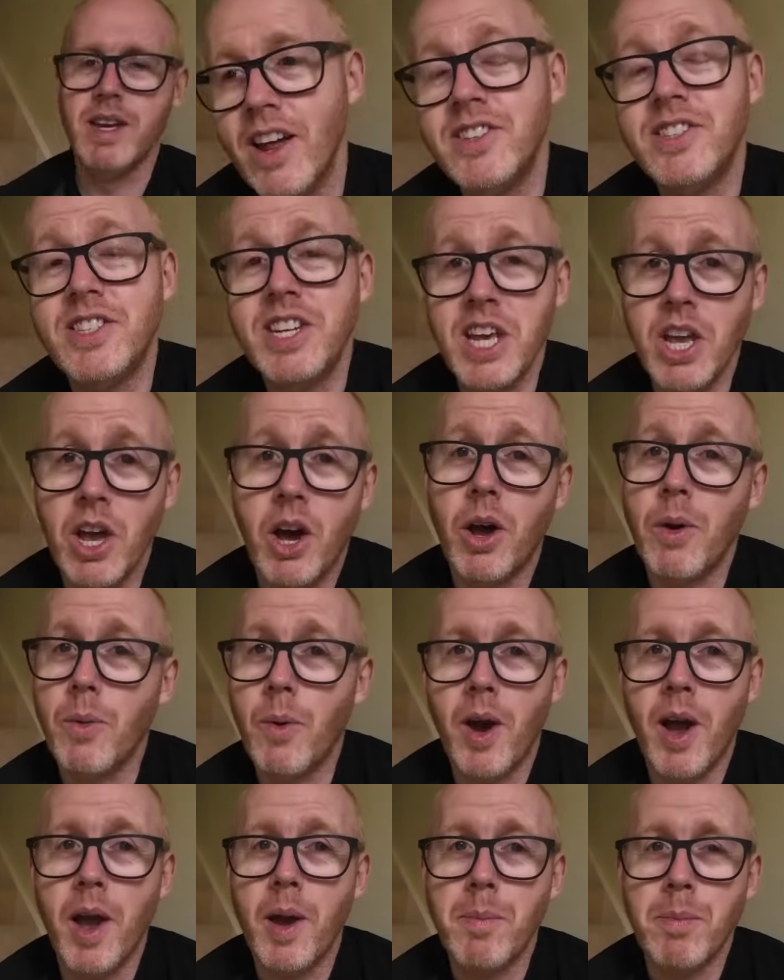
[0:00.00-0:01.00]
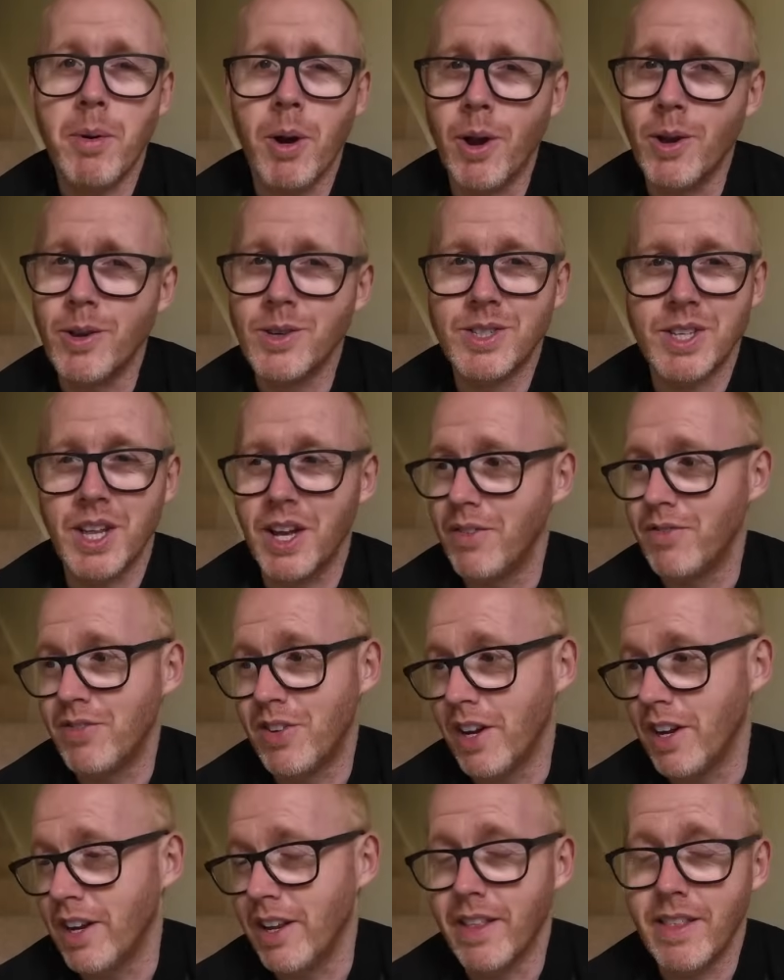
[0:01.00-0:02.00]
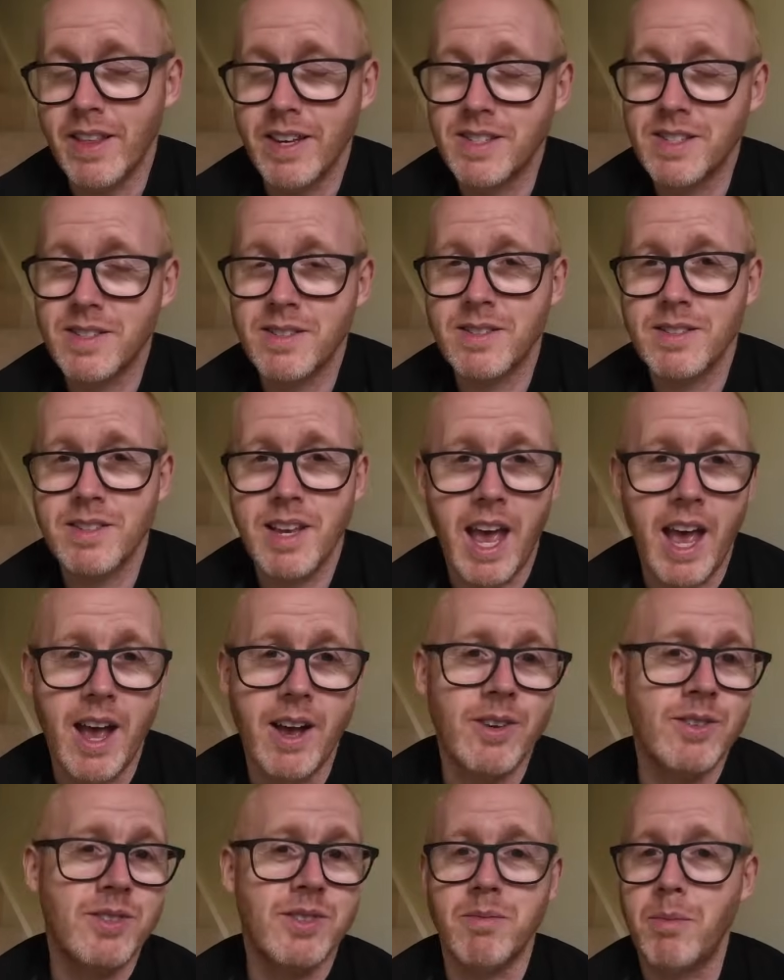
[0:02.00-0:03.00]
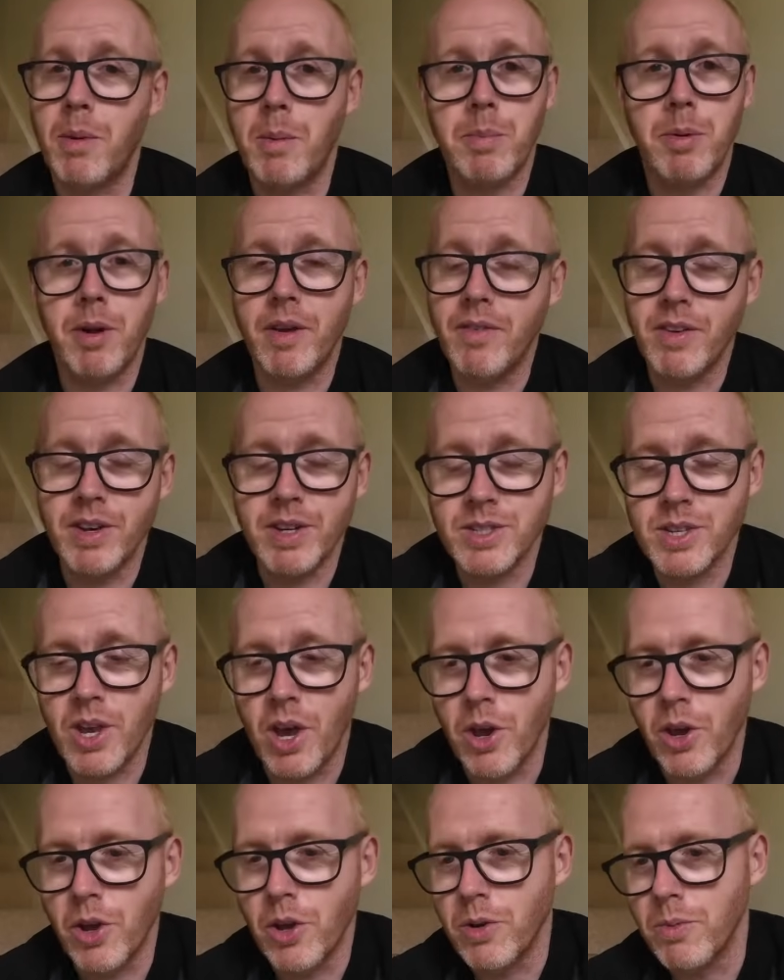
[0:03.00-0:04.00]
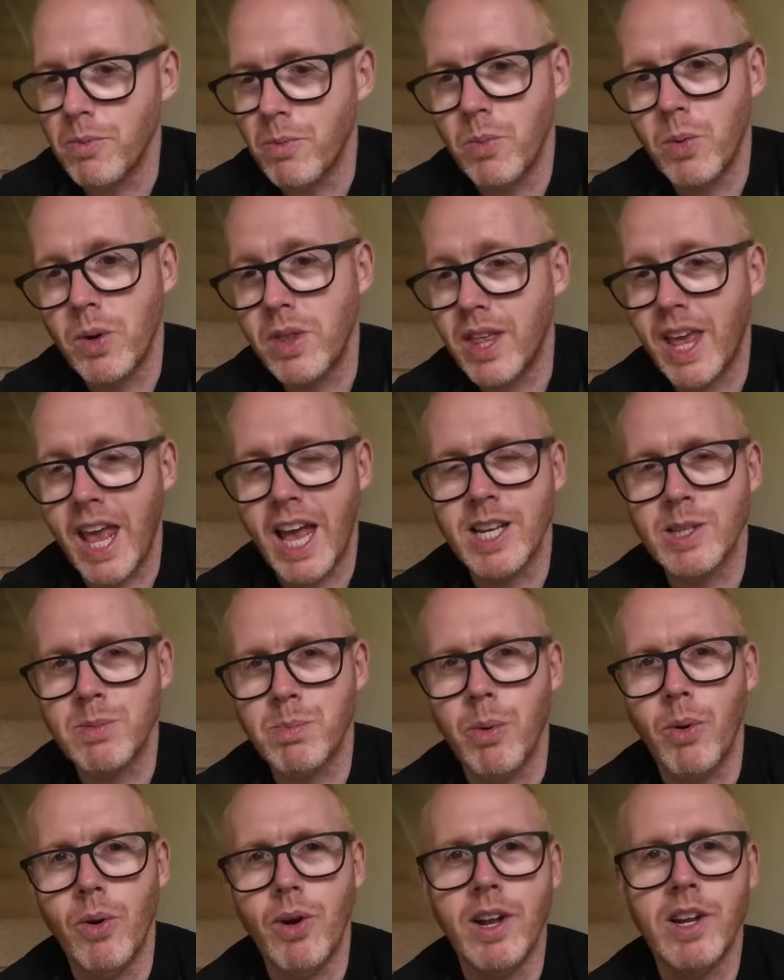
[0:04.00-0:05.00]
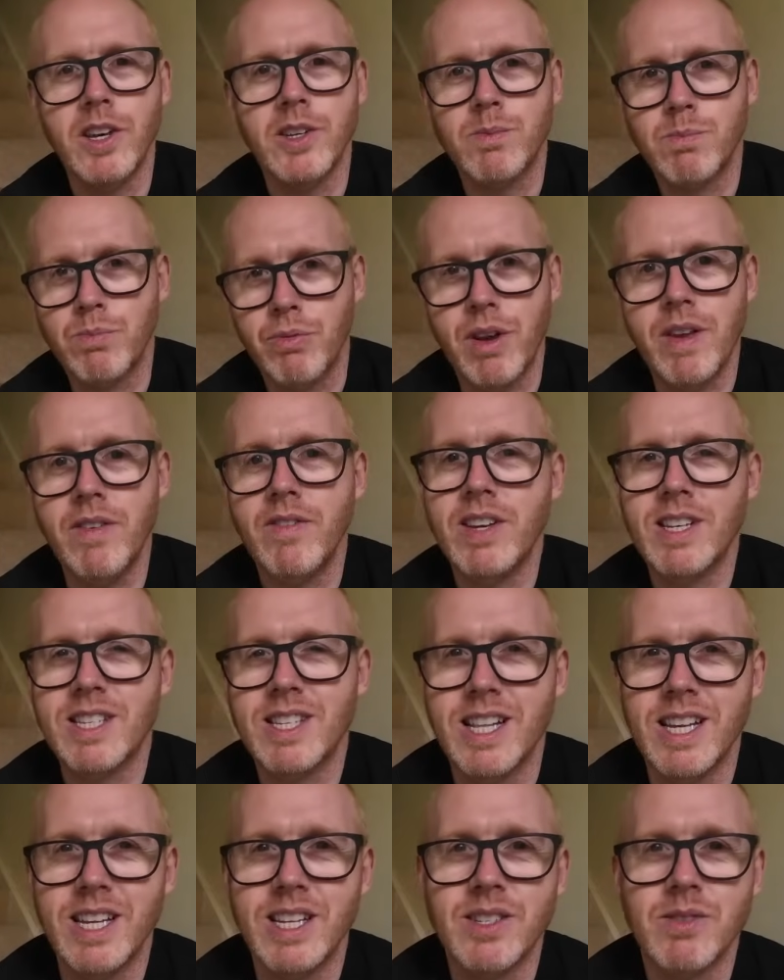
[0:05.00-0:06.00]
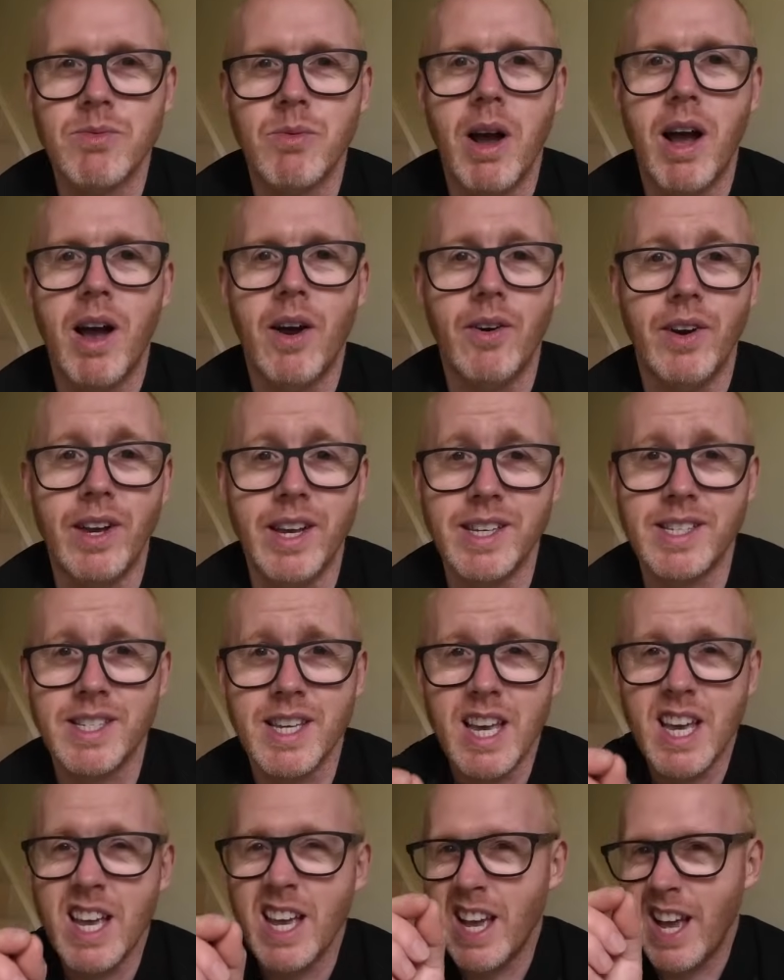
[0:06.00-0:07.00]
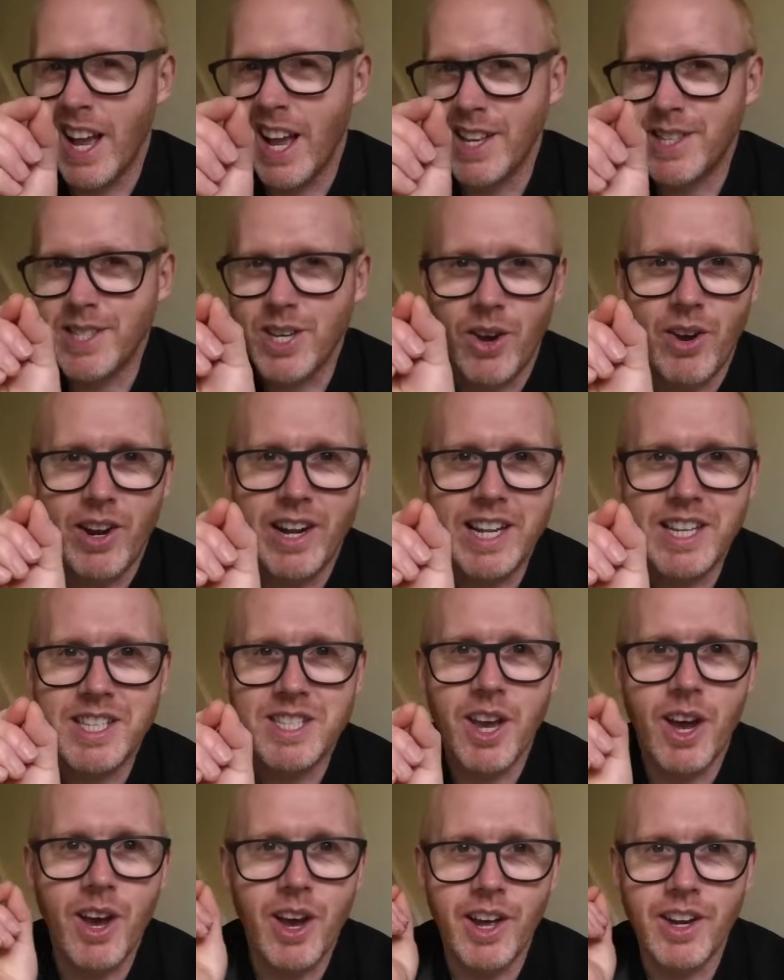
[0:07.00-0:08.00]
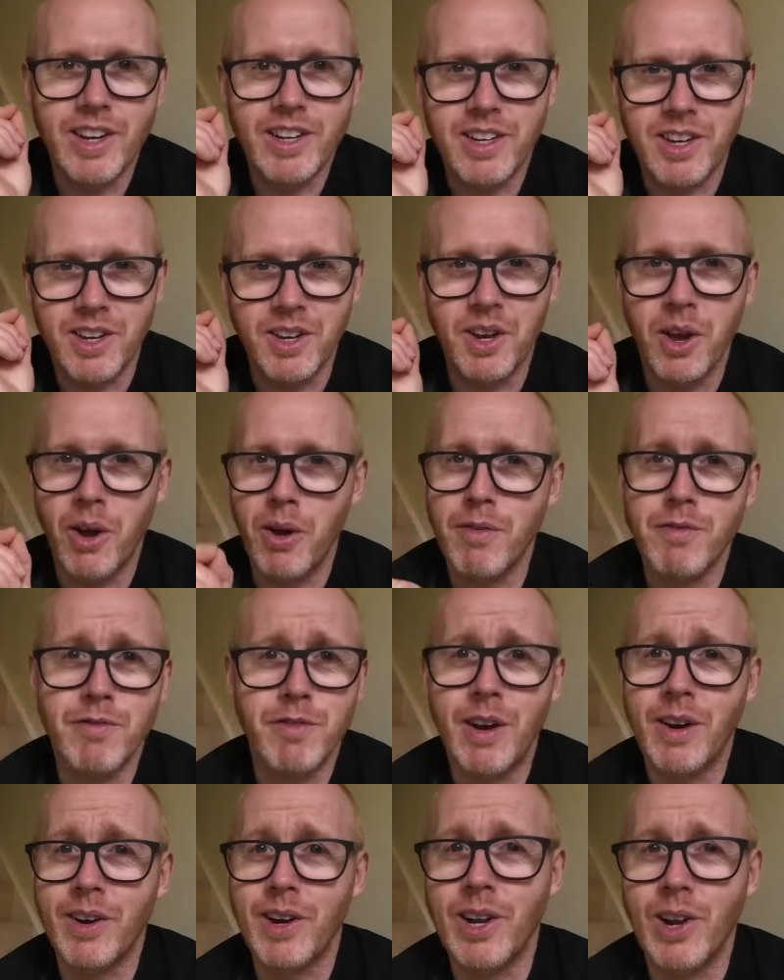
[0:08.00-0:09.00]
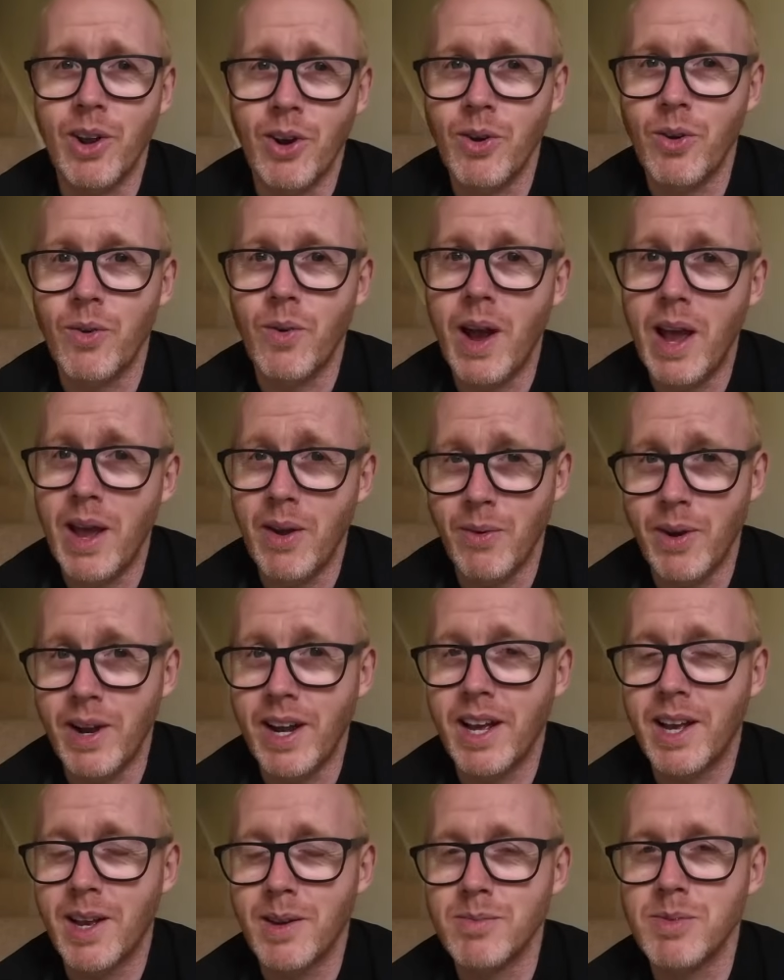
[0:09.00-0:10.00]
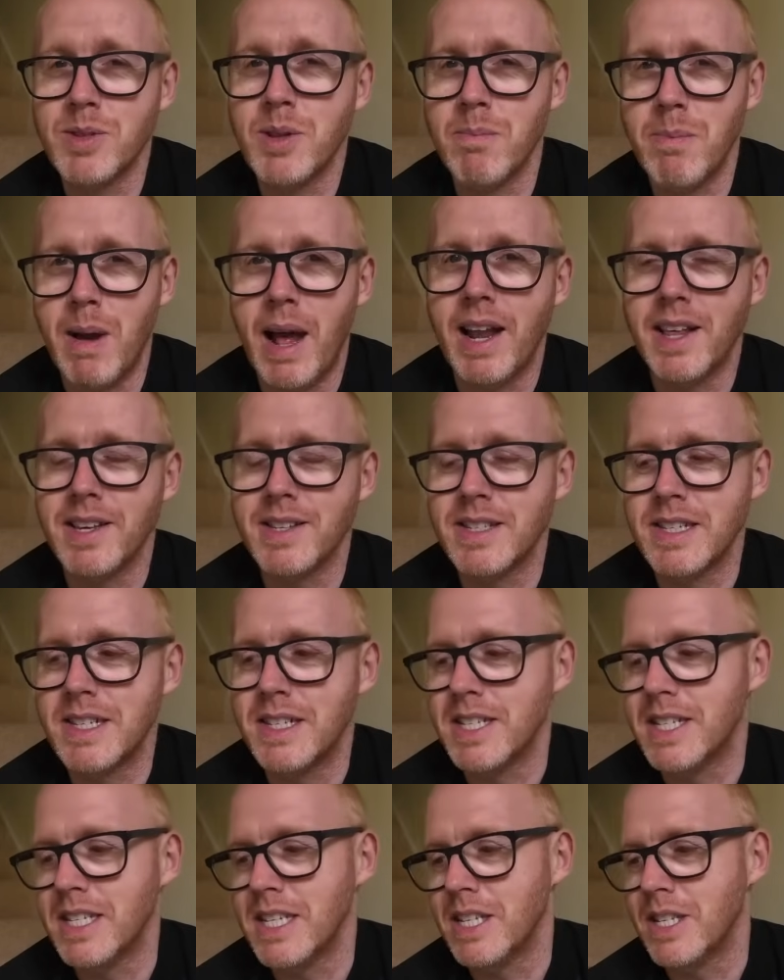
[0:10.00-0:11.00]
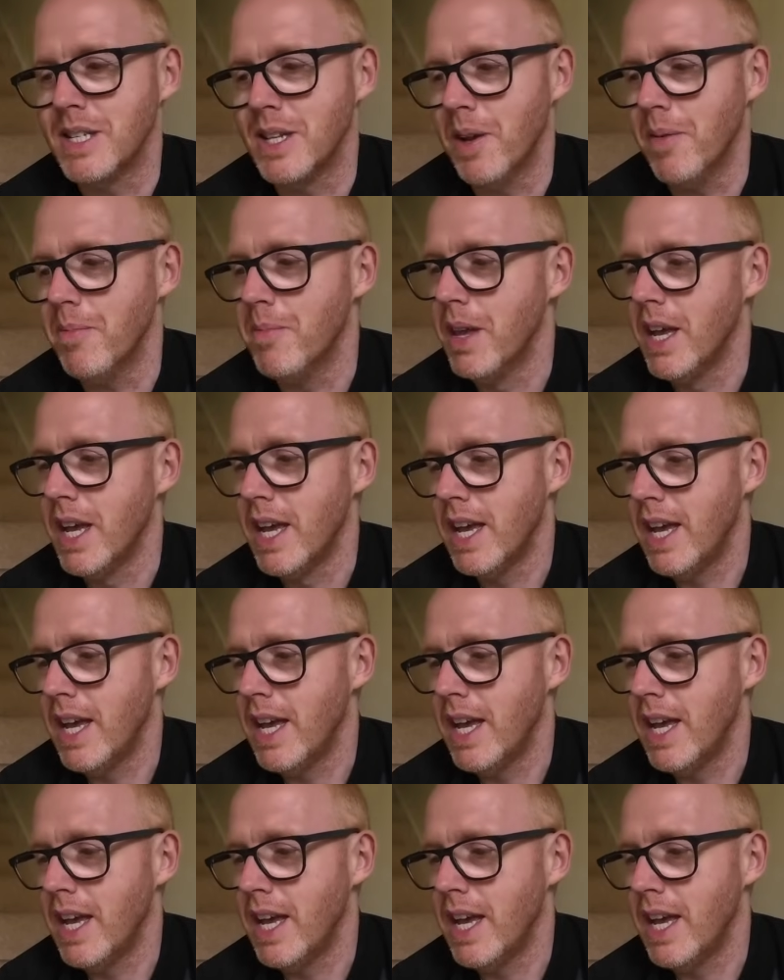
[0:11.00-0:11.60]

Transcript: a DIY approach that I've done at this house and my previous home with gas boilers previously as well is a tiny turn can go a very long way when it comes to balancing a system.